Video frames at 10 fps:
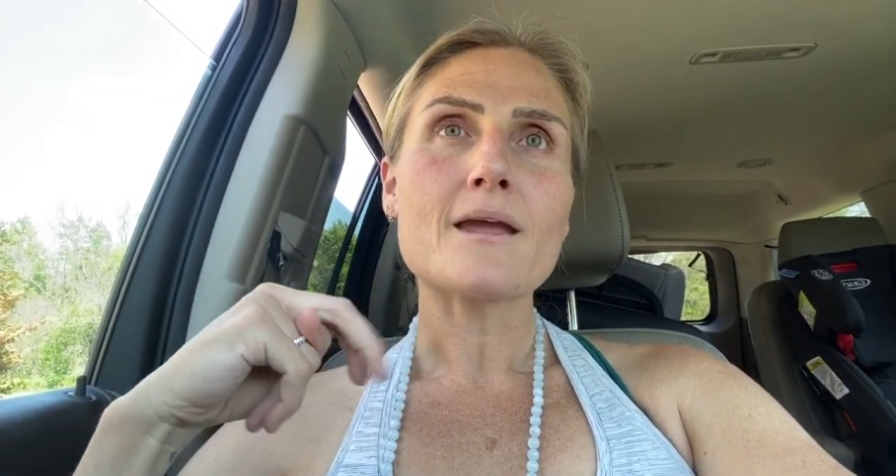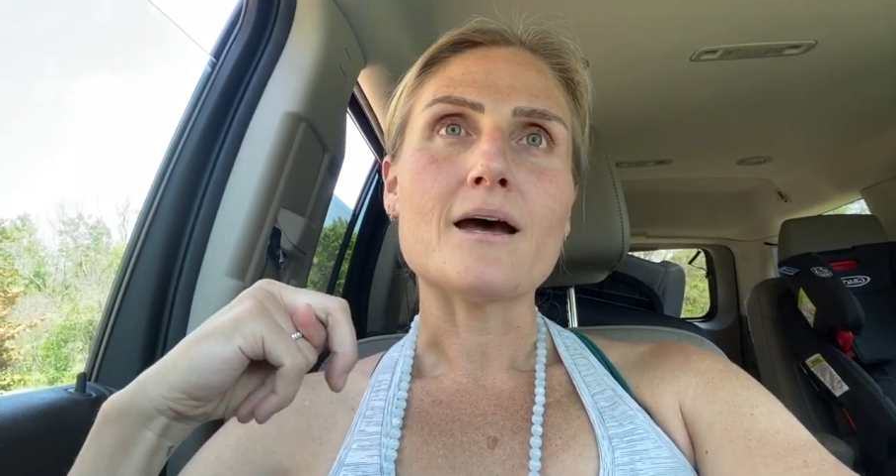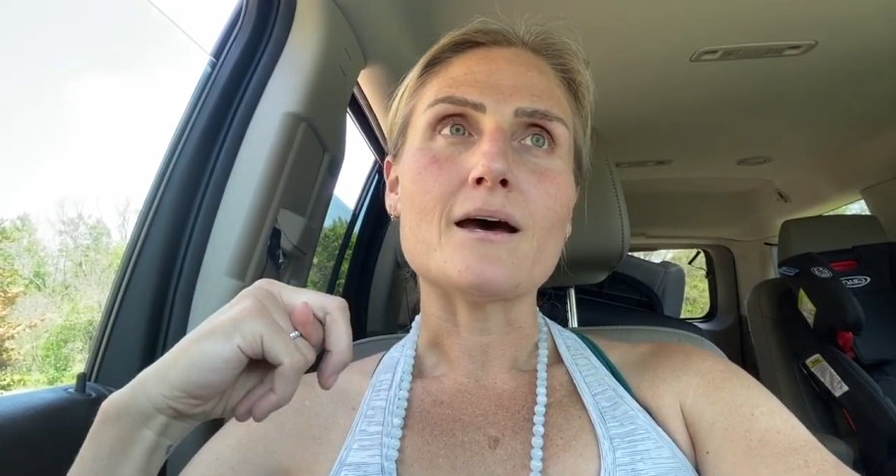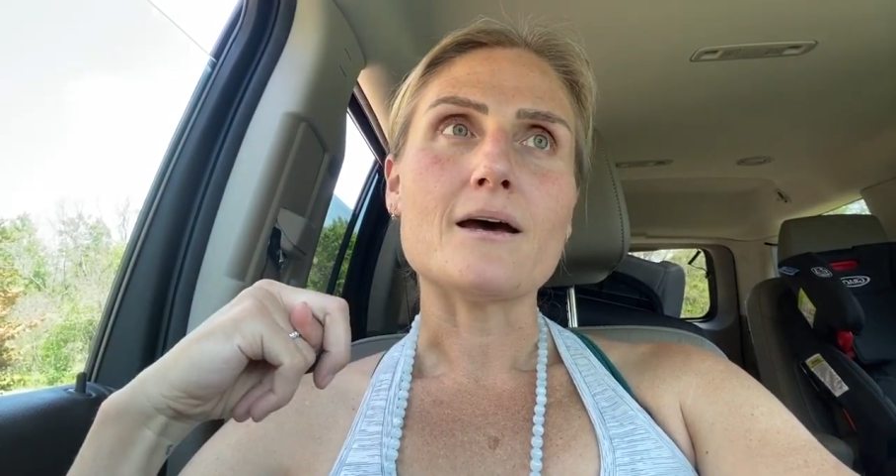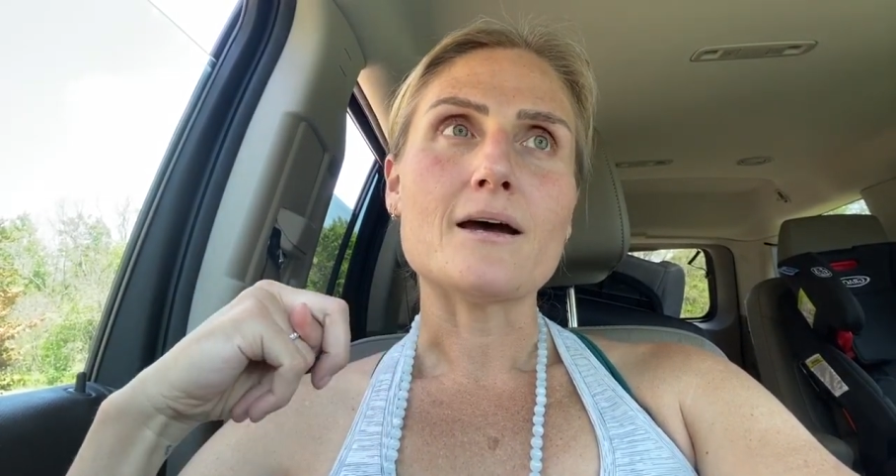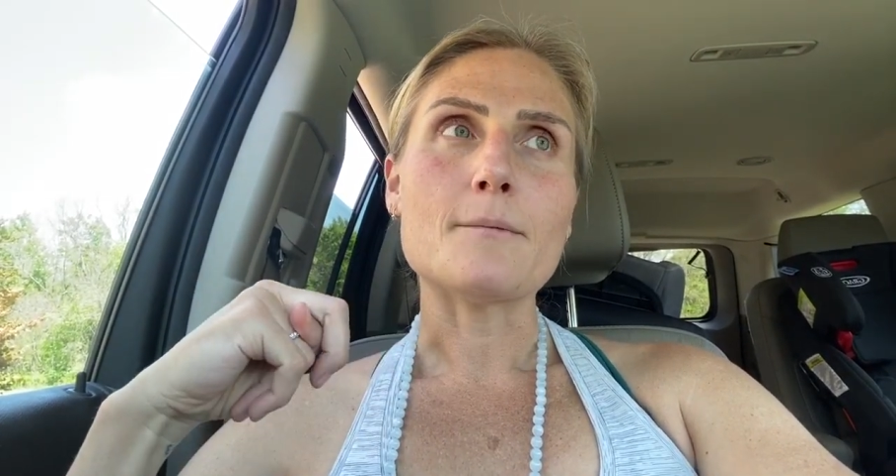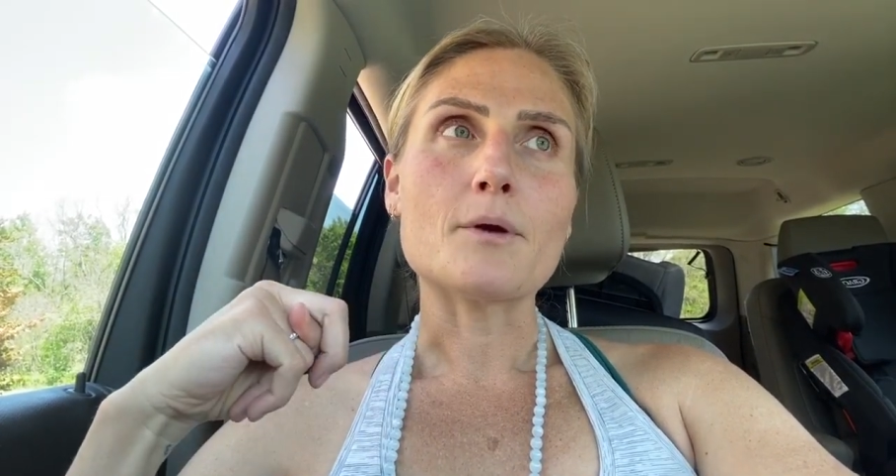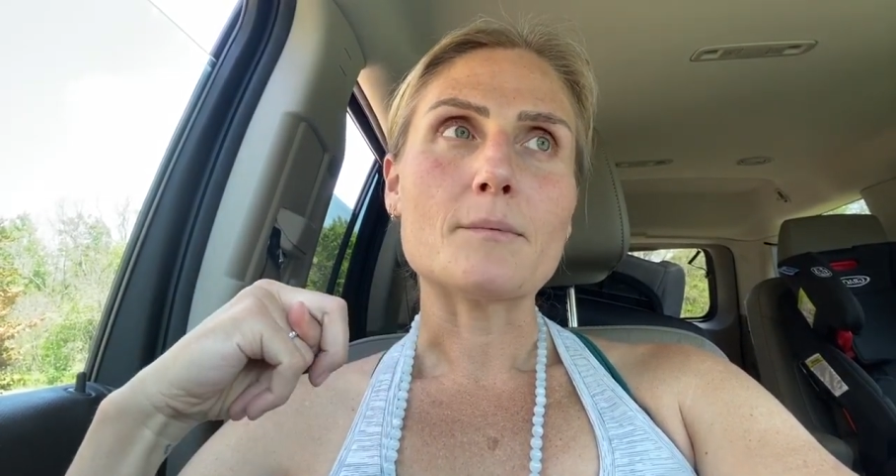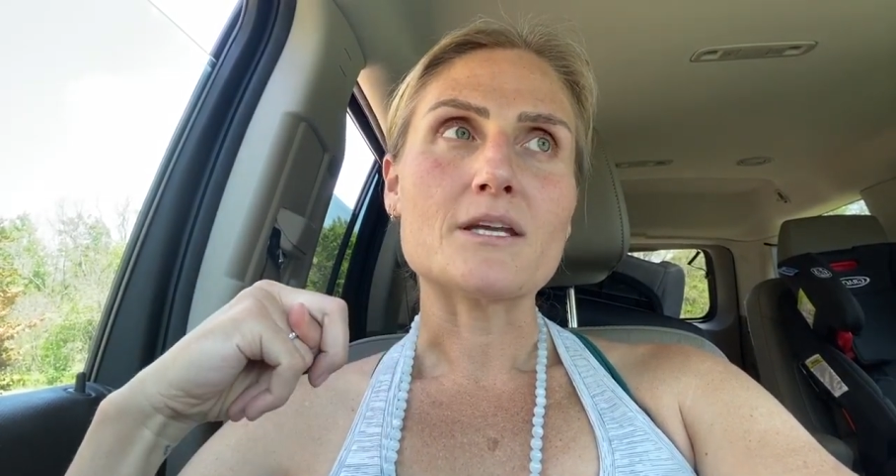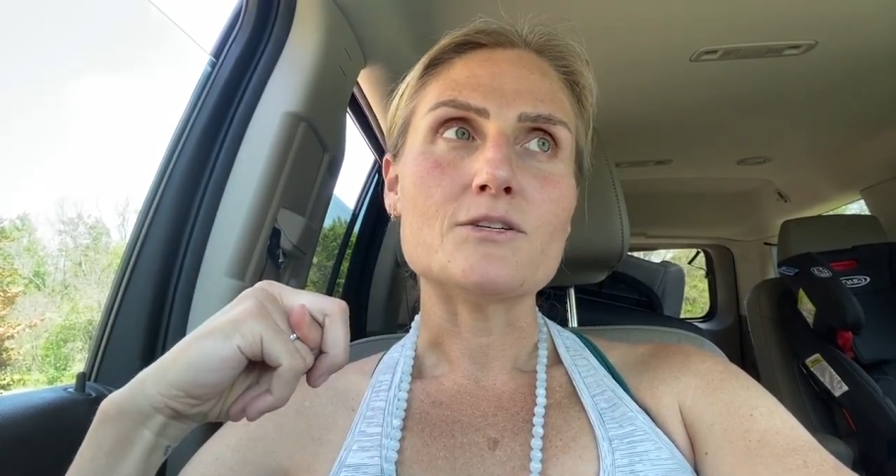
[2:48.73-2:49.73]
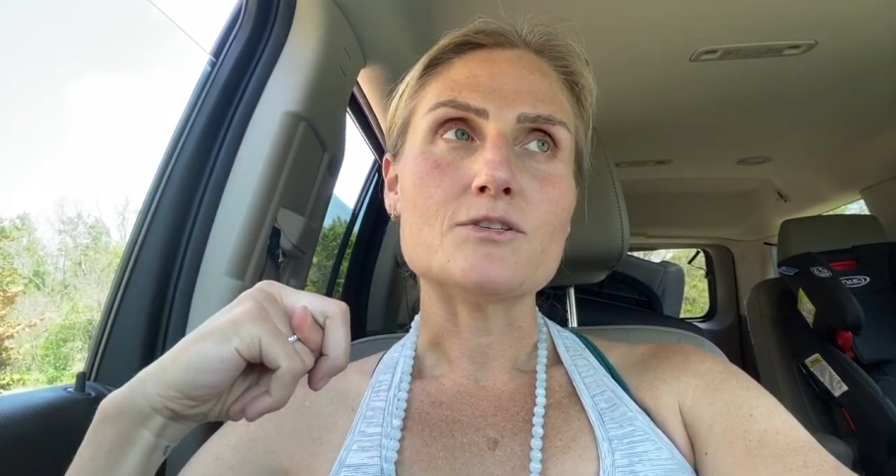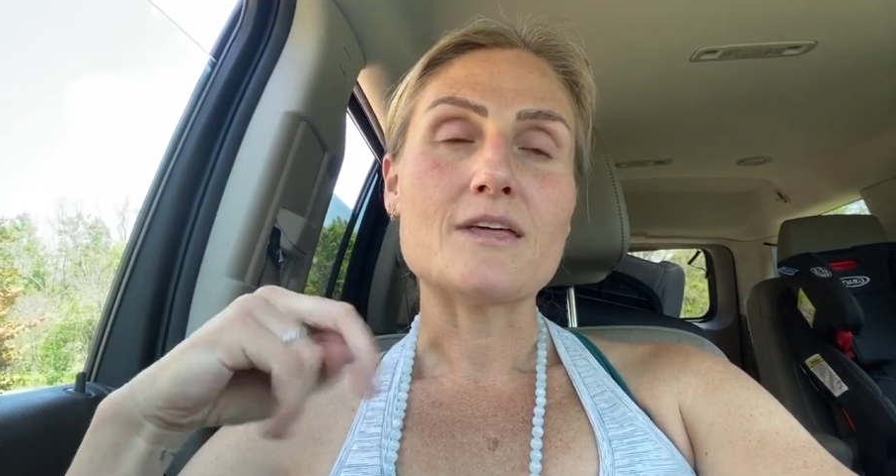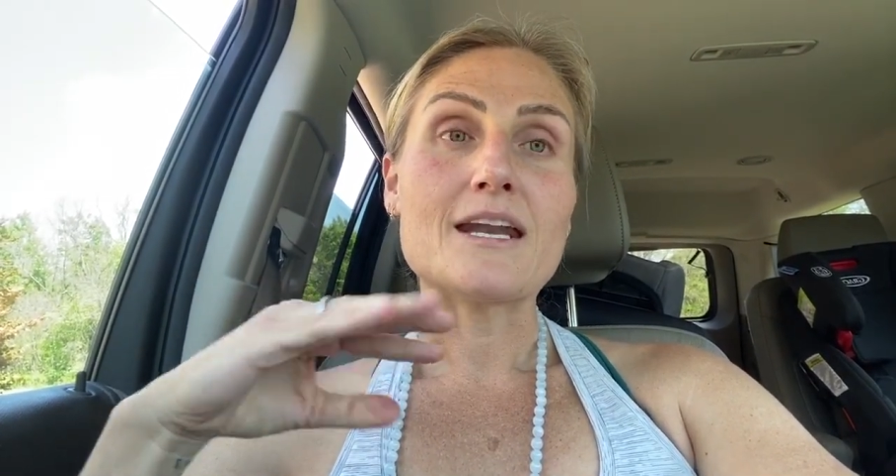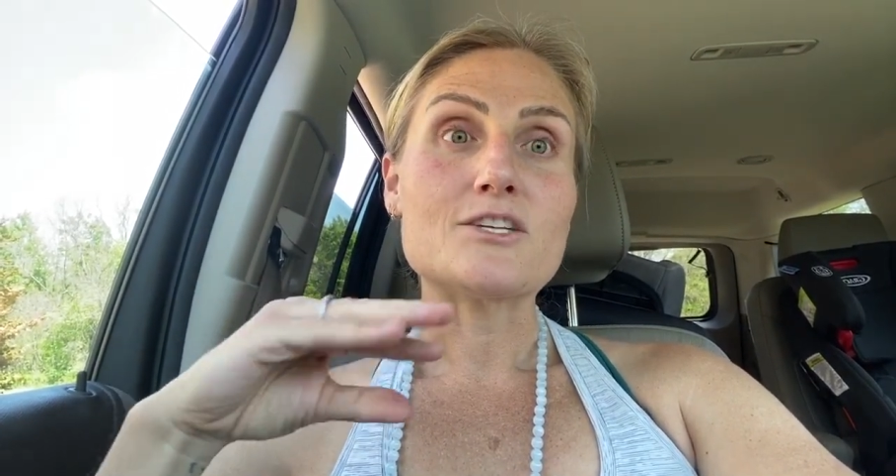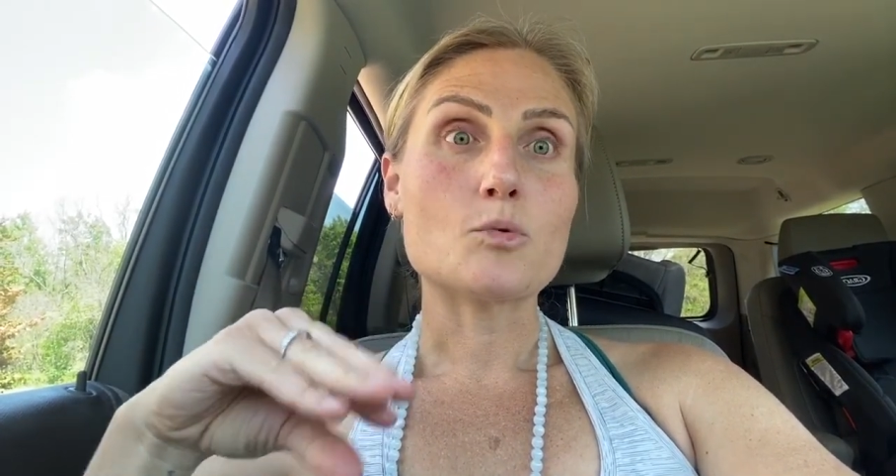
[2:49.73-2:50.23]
I'm probably going to do that at